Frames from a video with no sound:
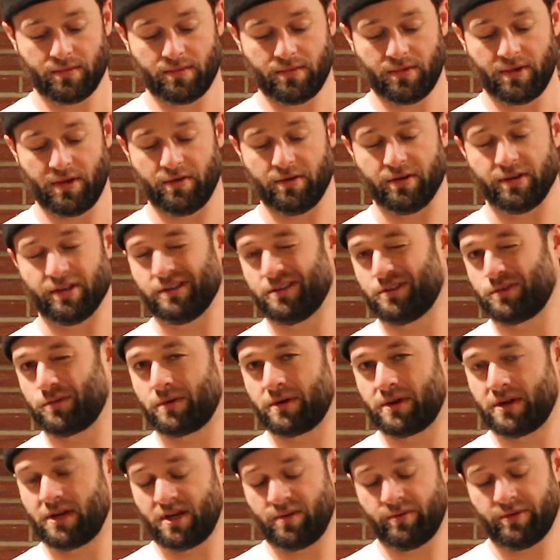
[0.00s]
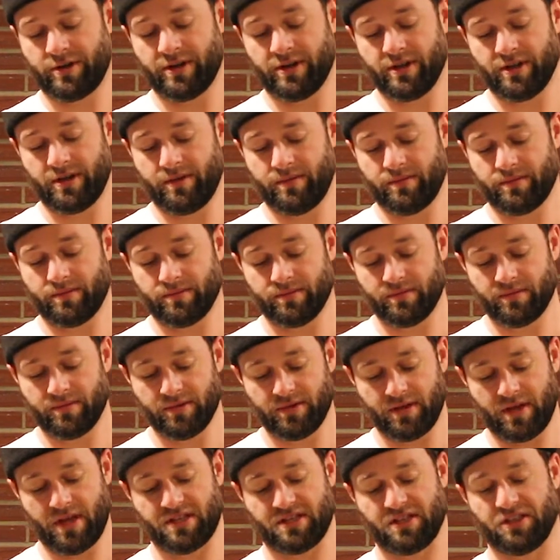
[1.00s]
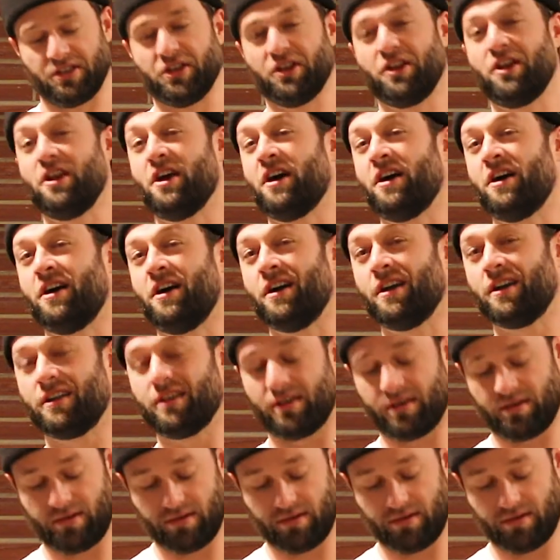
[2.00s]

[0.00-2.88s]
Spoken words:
You really just want to eyeball it. It's a good hunk.